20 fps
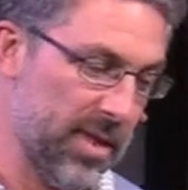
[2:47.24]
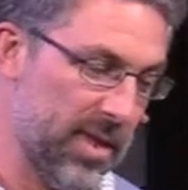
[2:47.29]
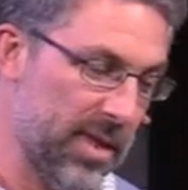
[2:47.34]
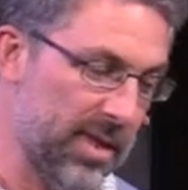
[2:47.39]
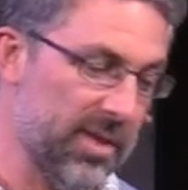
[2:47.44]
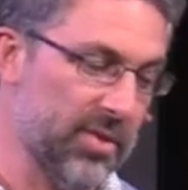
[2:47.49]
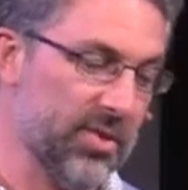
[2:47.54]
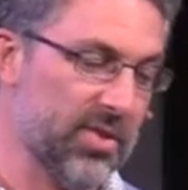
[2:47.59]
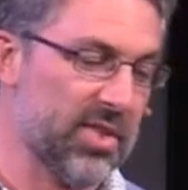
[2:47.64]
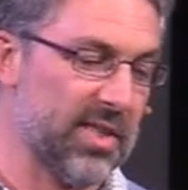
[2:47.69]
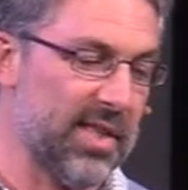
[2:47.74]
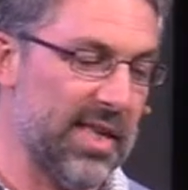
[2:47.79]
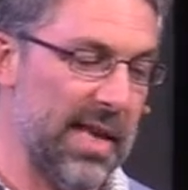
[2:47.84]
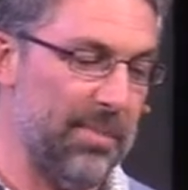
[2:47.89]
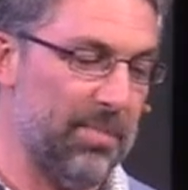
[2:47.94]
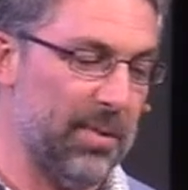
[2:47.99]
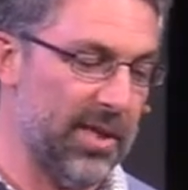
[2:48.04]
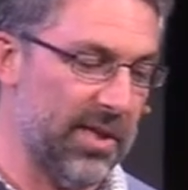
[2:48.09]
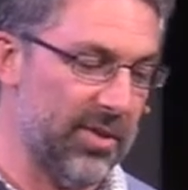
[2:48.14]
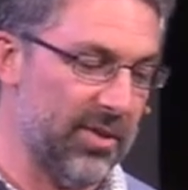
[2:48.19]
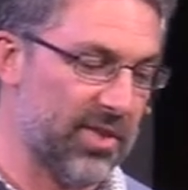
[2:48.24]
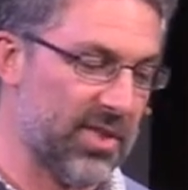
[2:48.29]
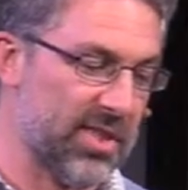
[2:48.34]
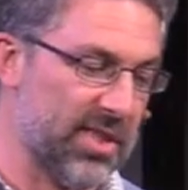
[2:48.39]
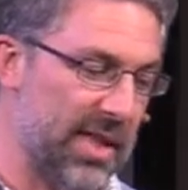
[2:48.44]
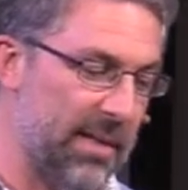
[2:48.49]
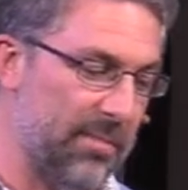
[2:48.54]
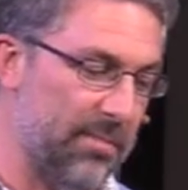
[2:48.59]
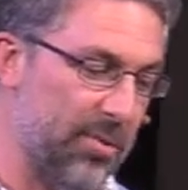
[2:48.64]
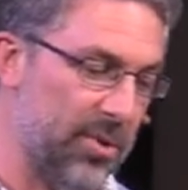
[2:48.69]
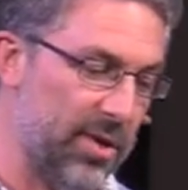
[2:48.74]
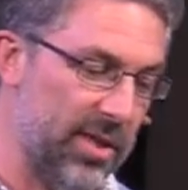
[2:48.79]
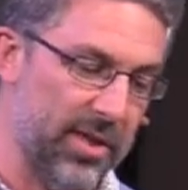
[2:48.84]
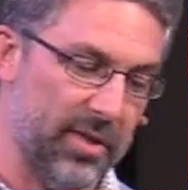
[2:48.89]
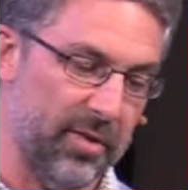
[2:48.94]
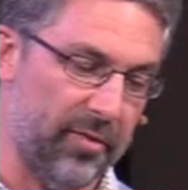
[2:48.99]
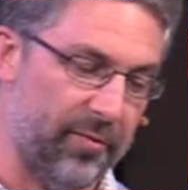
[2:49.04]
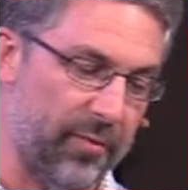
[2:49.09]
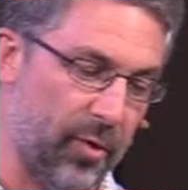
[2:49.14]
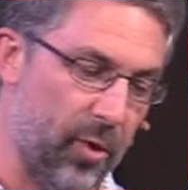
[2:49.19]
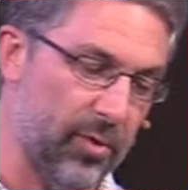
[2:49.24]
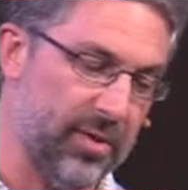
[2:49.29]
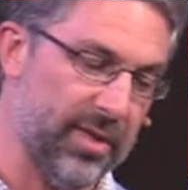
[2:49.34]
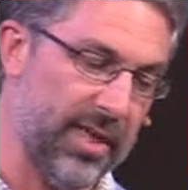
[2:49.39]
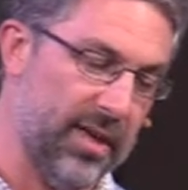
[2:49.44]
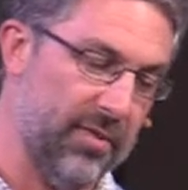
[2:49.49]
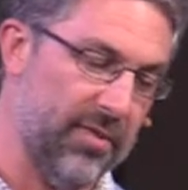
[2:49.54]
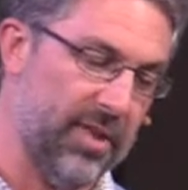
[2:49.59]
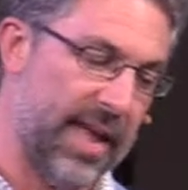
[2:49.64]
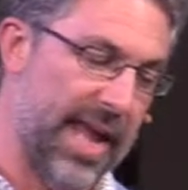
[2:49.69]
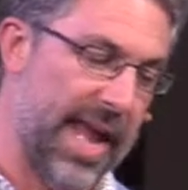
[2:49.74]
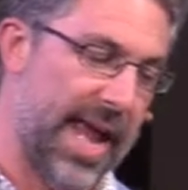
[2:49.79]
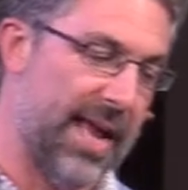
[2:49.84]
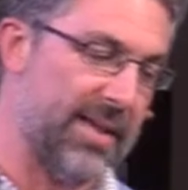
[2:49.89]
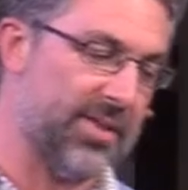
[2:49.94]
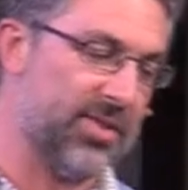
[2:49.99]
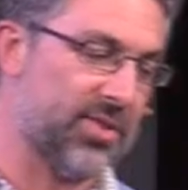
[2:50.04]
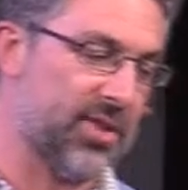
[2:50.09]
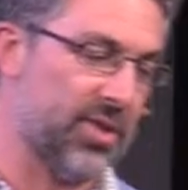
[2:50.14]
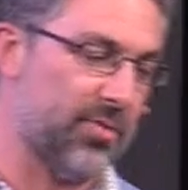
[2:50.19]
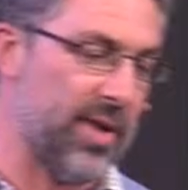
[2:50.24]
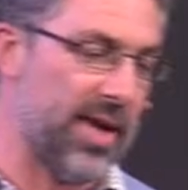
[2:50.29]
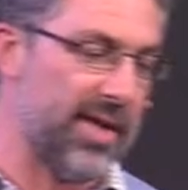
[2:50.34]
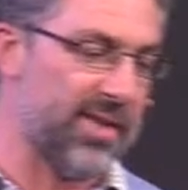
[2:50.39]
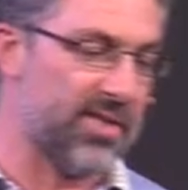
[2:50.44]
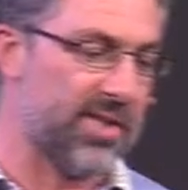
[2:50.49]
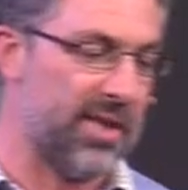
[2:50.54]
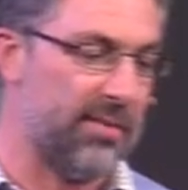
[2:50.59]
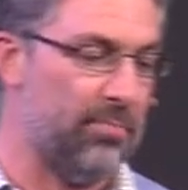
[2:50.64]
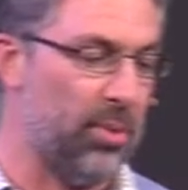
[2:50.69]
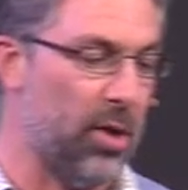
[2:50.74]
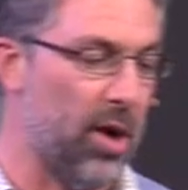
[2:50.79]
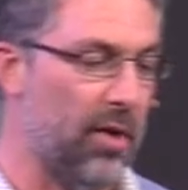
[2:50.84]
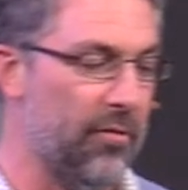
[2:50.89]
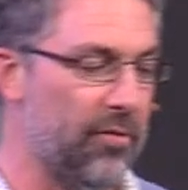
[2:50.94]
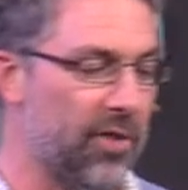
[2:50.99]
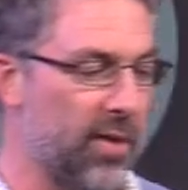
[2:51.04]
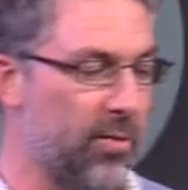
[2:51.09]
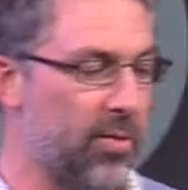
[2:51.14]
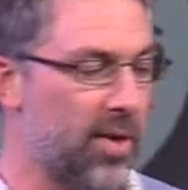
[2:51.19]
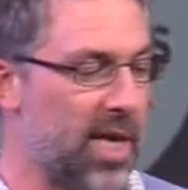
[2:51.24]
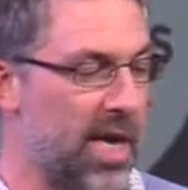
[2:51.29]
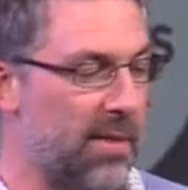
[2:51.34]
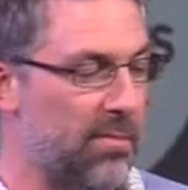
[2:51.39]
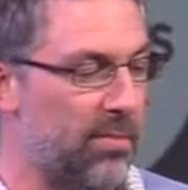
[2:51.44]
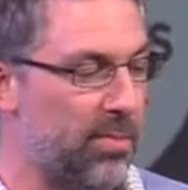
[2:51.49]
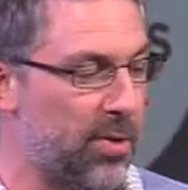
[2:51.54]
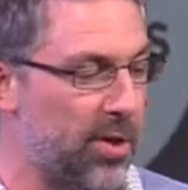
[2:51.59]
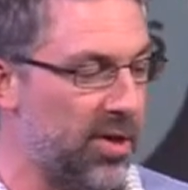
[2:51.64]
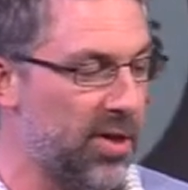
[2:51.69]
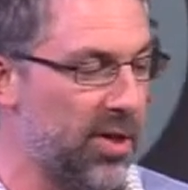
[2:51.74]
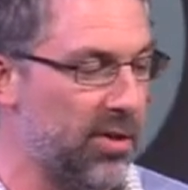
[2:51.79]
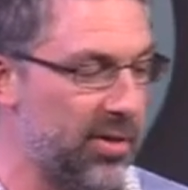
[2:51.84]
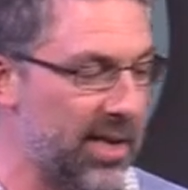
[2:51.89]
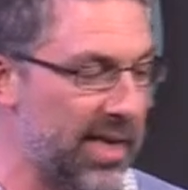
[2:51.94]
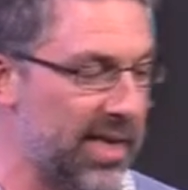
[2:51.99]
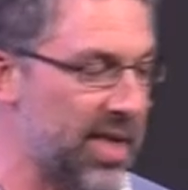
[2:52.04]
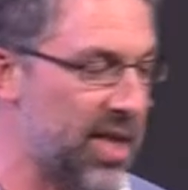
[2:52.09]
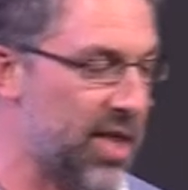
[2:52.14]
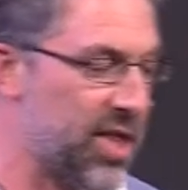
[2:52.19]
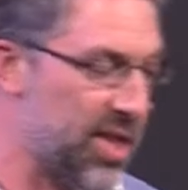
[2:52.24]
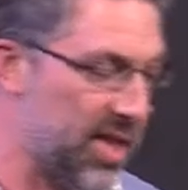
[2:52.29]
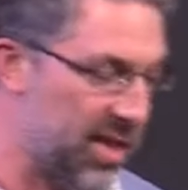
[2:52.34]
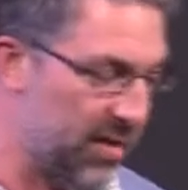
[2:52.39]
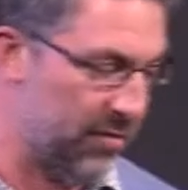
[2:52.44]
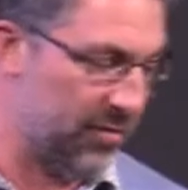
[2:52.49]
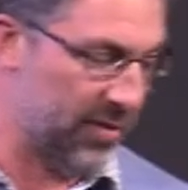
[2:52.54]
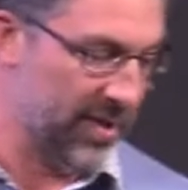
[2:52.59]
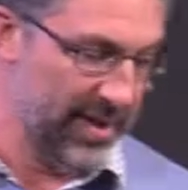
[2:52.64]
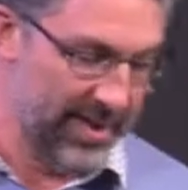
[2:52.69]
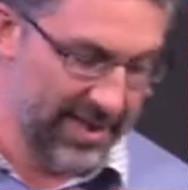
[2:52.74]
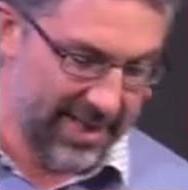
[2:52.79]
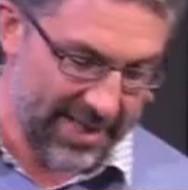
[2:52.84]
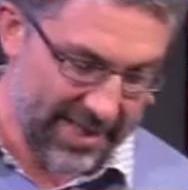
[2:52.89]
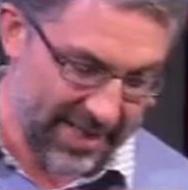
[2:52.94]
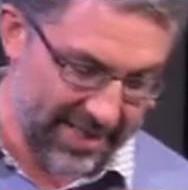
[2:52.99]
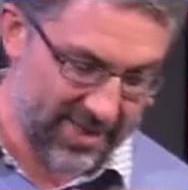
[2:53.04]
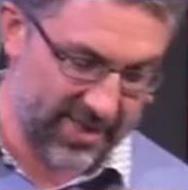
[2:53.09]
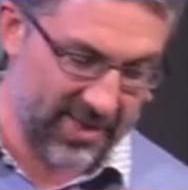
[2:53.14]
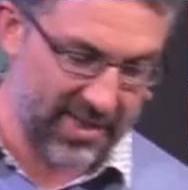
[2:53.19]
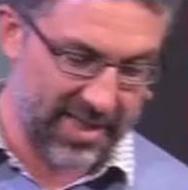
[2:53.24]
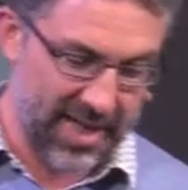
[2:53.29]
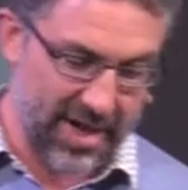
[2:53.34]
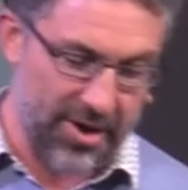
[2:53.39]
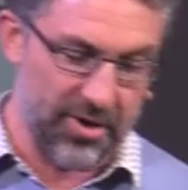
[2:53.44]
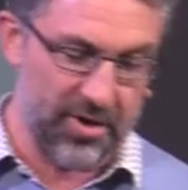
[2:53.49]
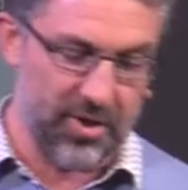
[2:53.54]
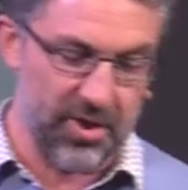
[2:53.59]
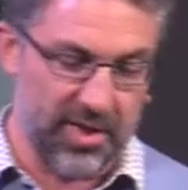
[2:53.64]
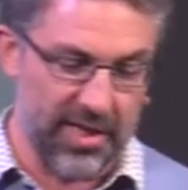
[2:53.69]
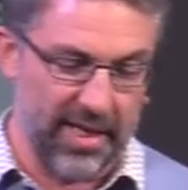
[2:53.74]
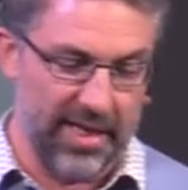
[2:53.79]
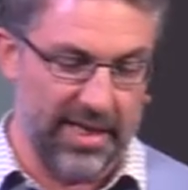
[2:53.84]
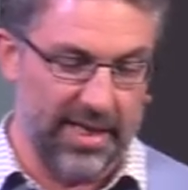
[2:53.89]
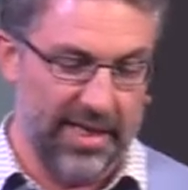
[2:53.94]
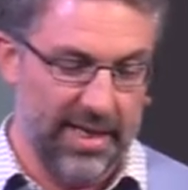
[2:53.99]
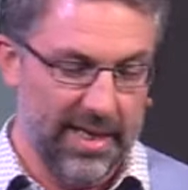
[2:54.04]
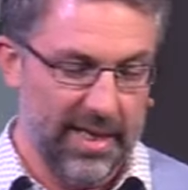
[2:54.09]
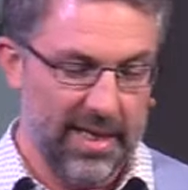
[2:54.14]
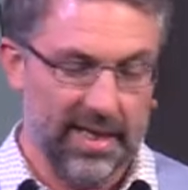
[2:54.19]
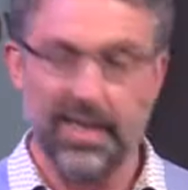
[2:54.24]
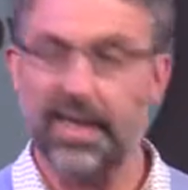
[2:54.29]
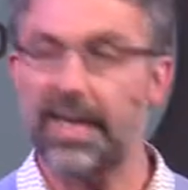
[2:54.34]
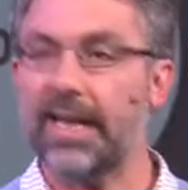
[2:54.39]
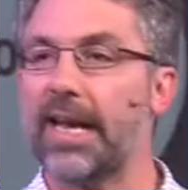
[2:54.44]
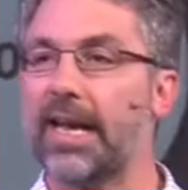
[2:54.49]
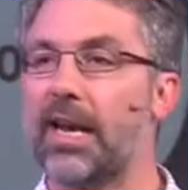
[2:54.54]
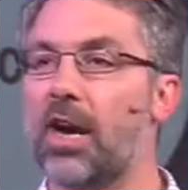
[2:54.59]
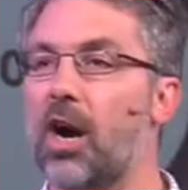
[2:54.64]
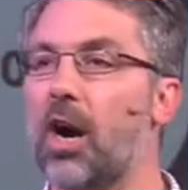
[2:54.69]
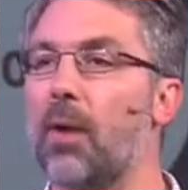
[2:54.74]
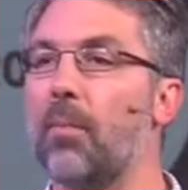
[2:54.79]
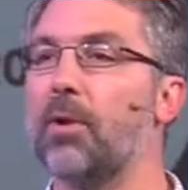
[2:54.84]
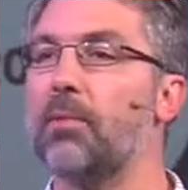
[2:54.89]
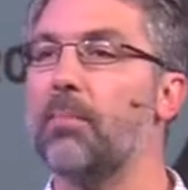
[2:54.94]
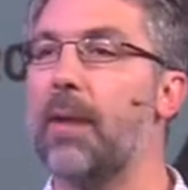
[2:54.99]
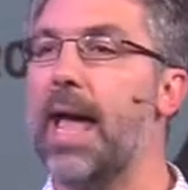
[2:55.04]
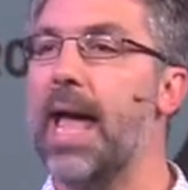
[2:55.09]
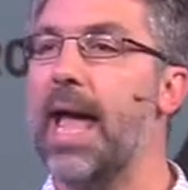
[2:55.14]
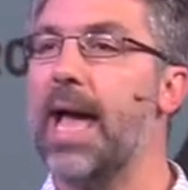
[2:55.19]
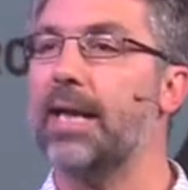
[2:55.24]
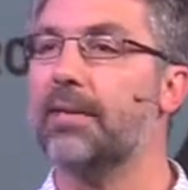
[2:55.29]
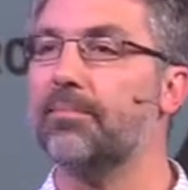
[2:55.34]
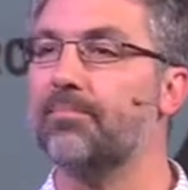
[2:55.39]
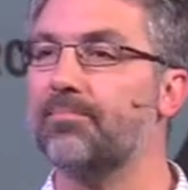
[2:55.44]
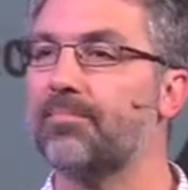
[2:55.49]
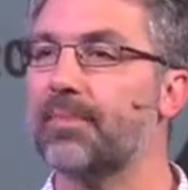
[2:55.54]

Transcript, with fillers: a little sleep, a little slumber, a little folding of the hands to rest, and poverty will come upon you like a thief, and scarcity like an armed man.